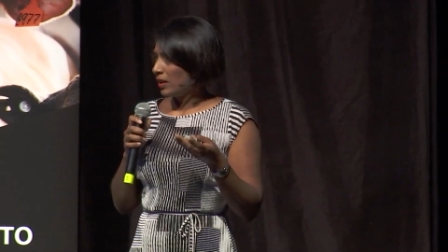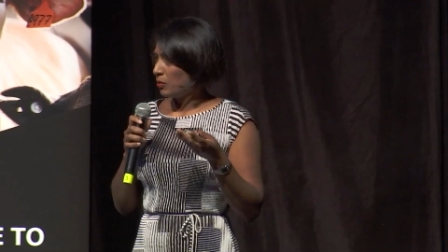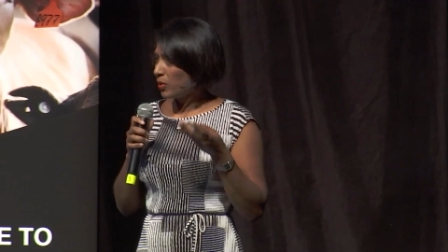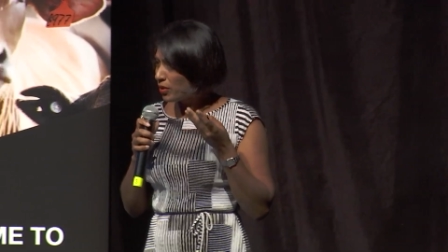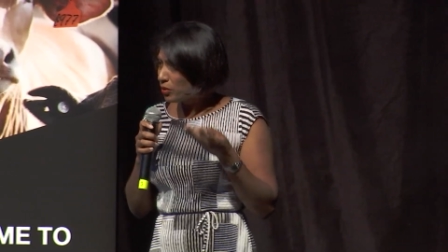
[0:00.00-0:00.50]

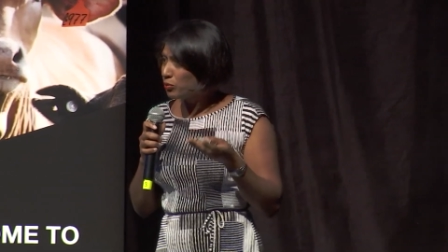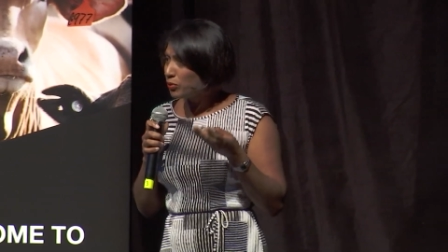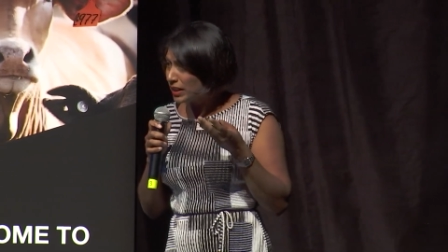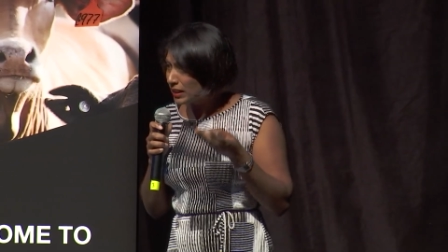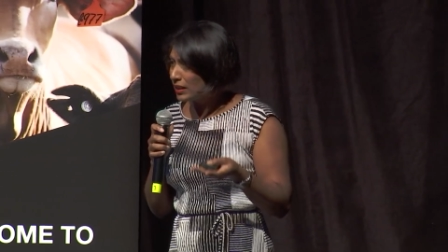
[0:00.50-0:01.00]
We're a
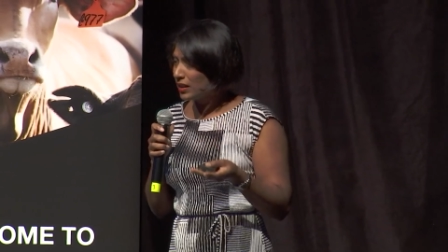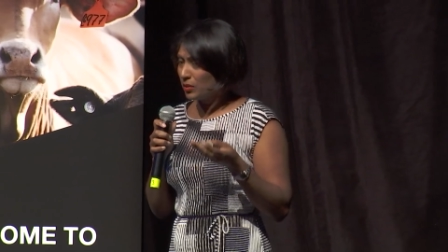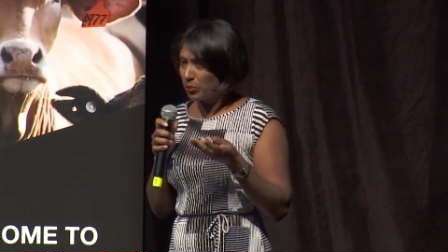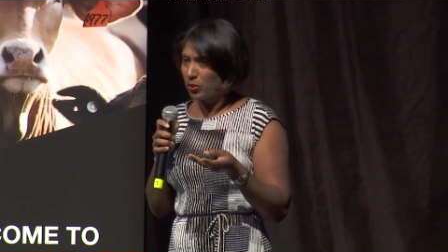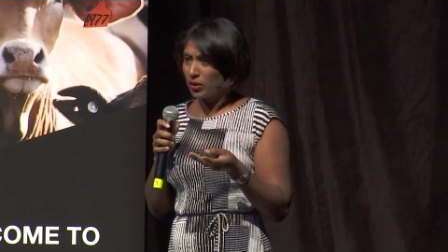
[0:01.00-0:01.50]
really
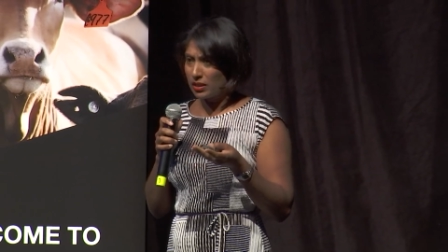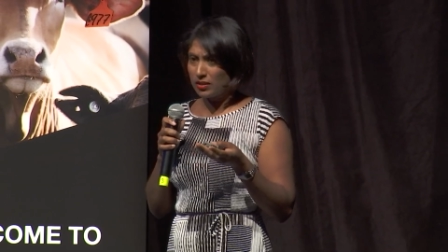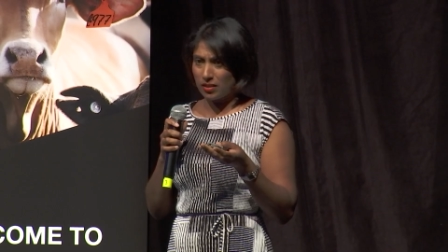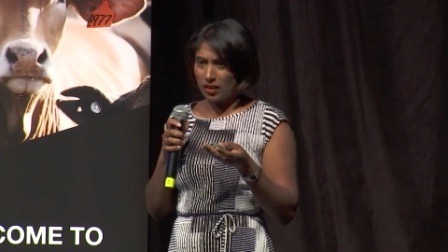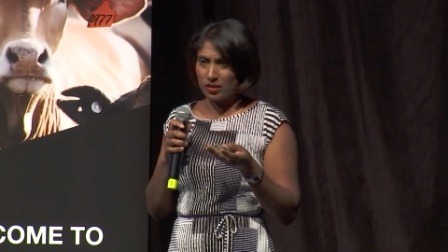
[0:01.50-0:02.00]
important
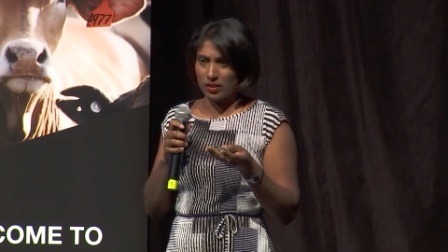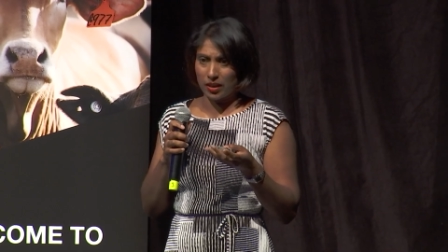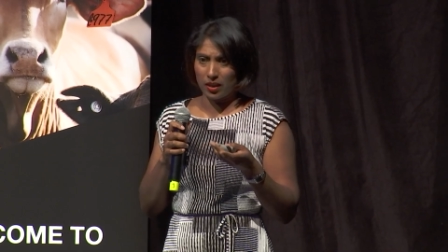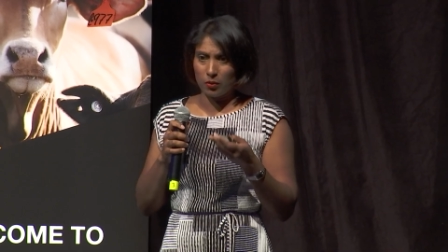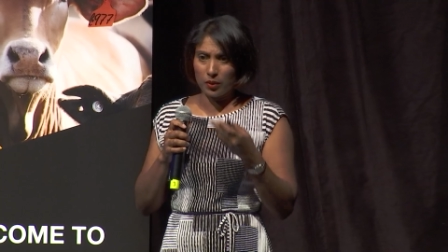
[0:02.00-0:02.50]

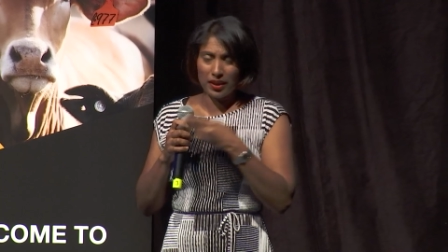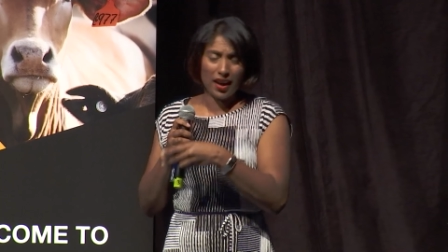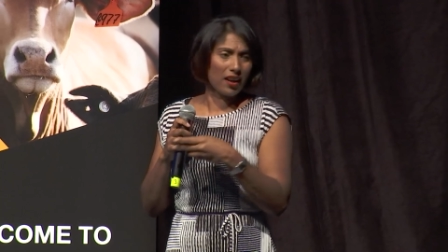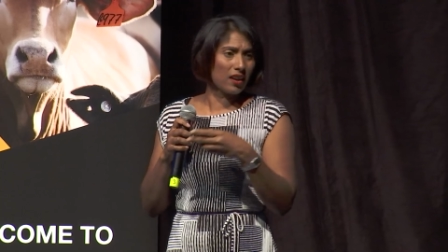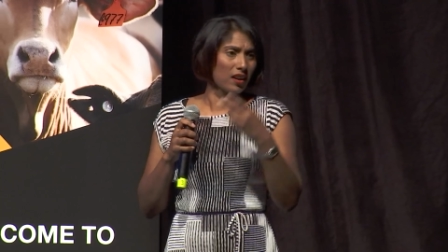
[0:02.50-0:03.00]
sector.
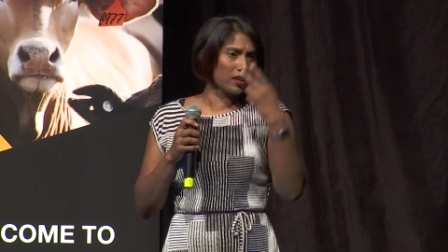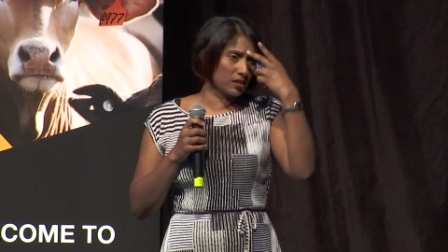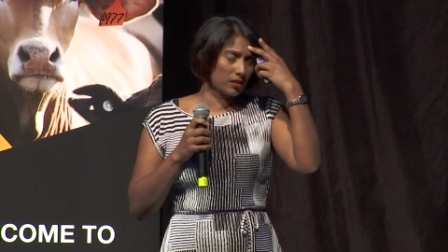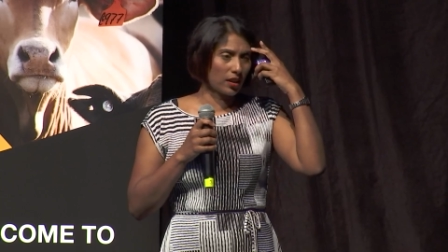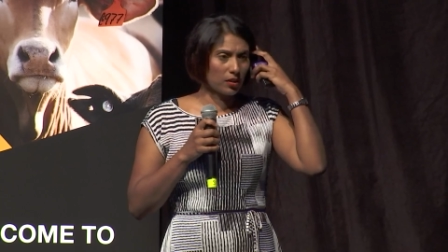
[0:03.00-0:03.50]
Without
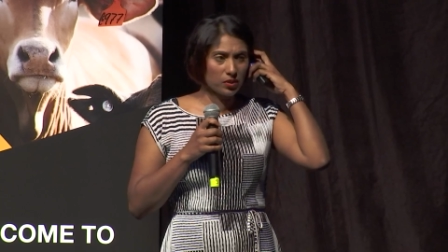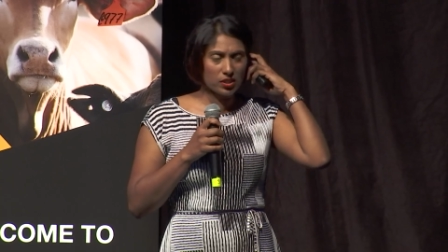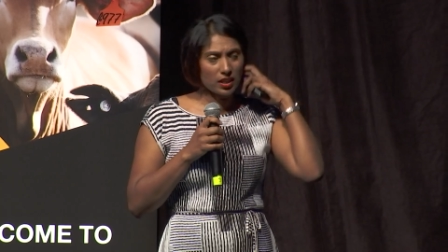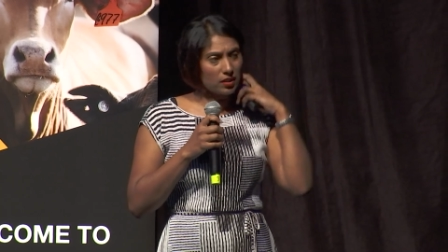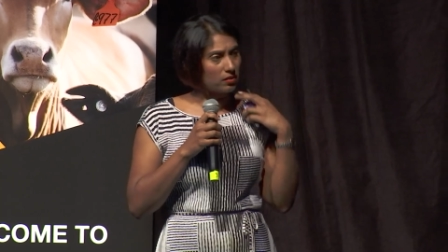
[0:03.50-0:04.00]
us, and we
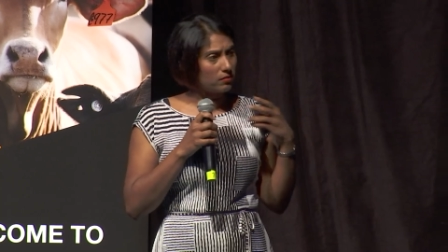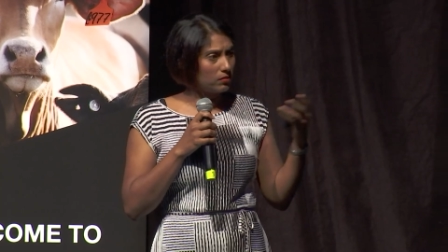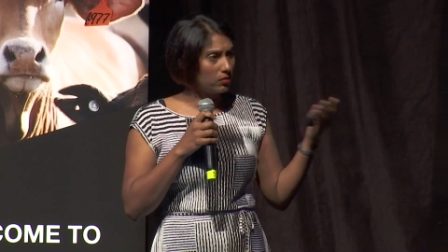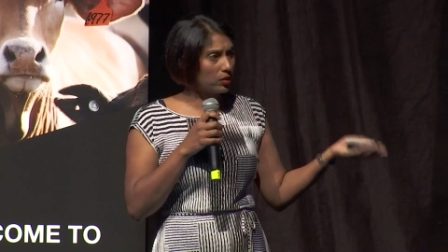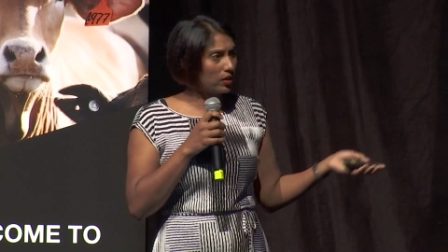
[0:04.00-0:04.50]
just had to
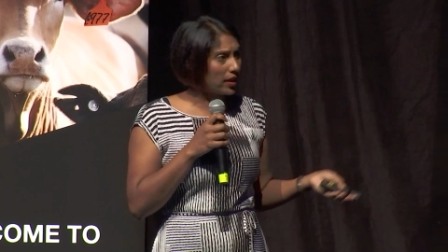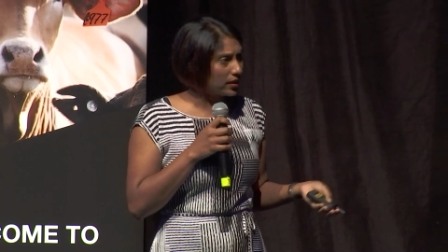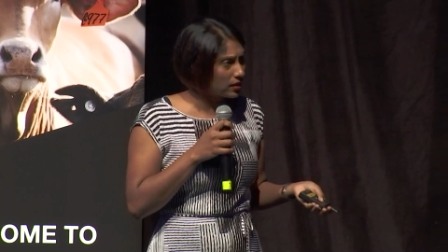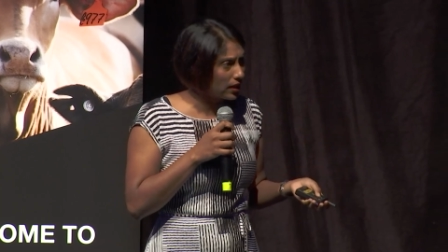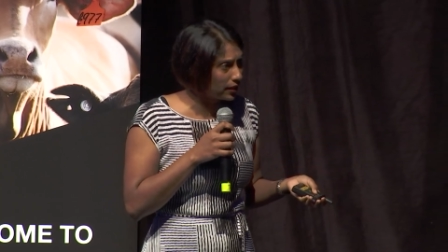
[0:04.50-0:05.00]
rely
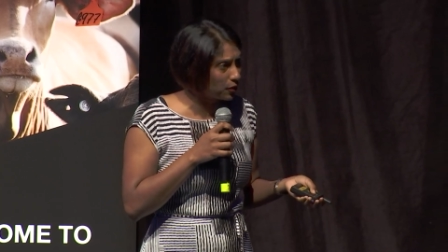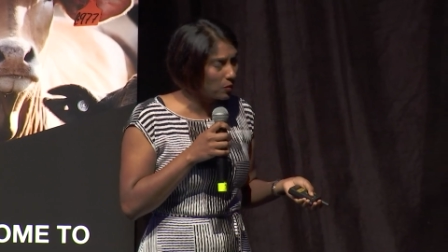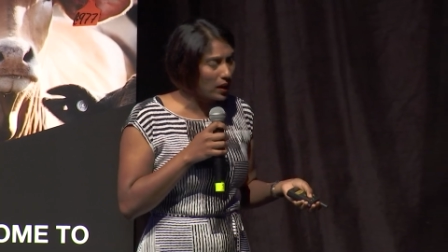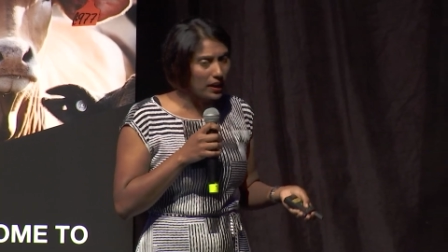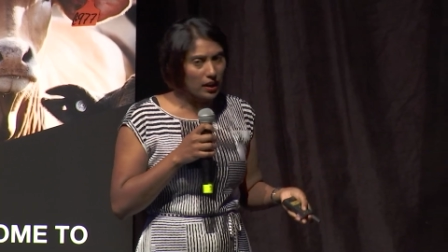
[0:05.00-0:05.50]
entirely on
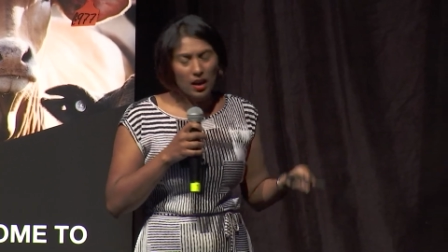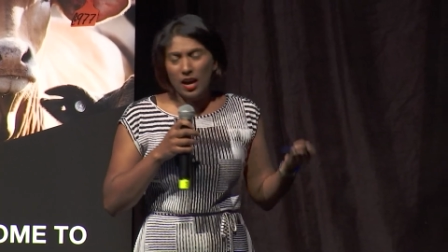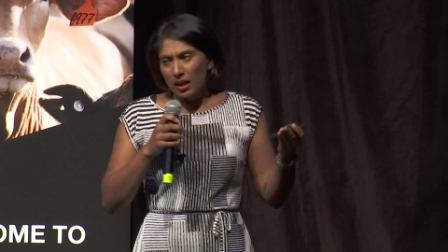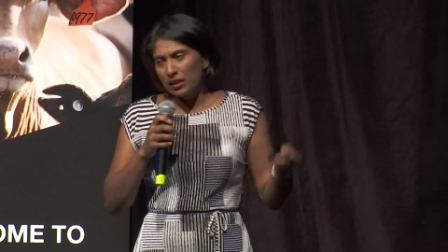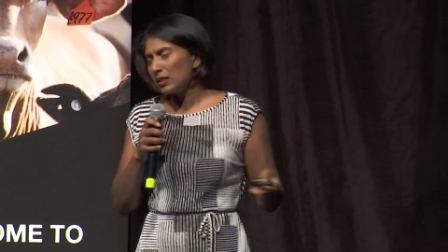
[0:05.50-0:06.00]
mining,
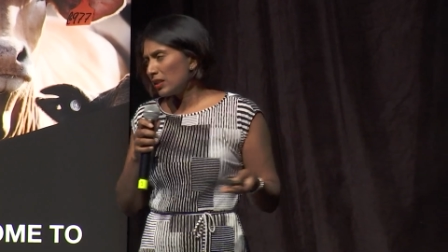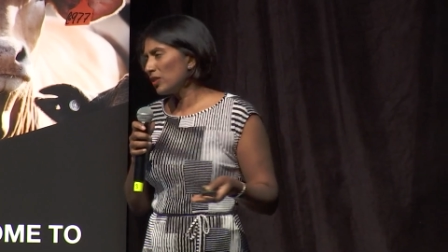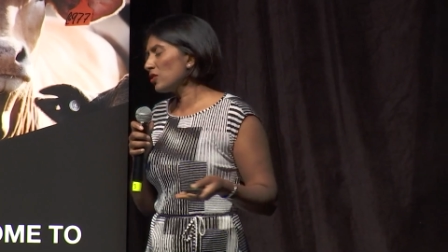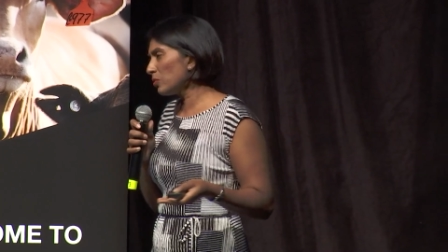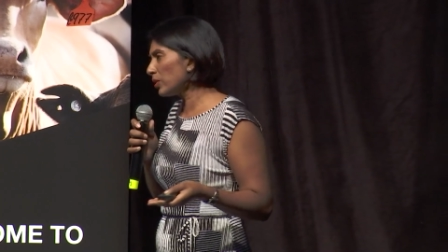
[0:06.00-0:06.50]
this
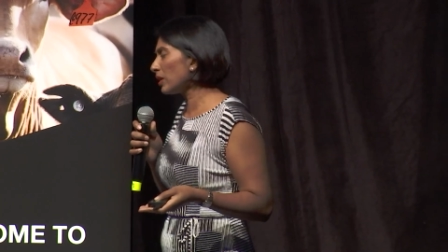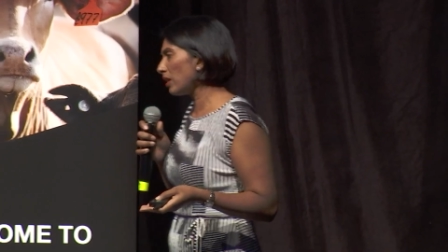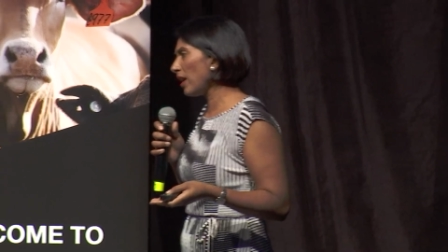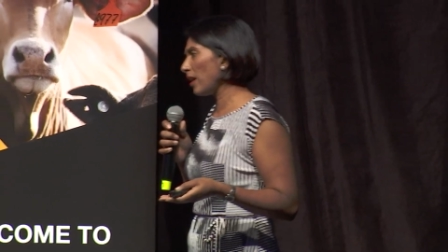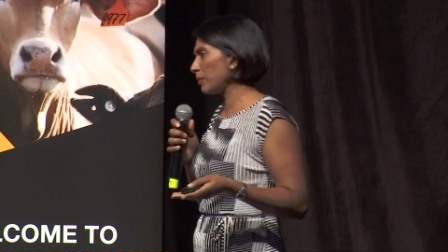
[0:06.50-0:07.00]
nation would
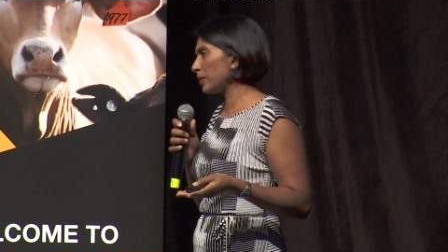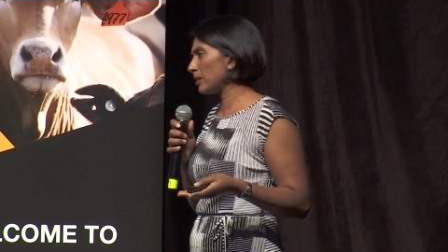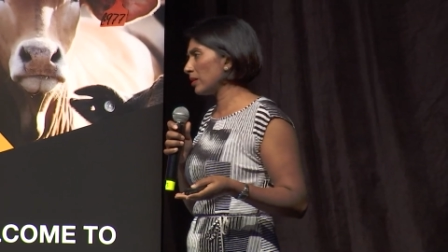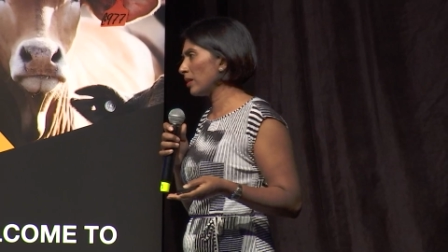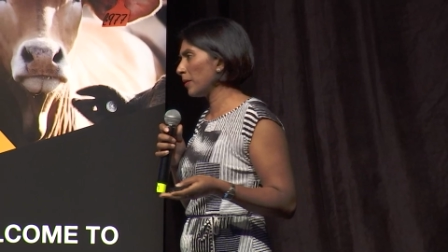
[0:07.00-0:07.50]

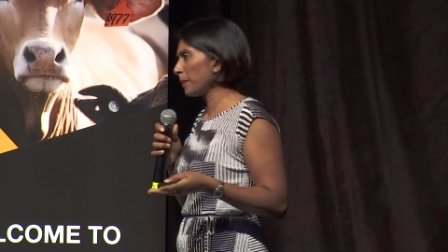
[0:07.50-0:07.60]
collapse.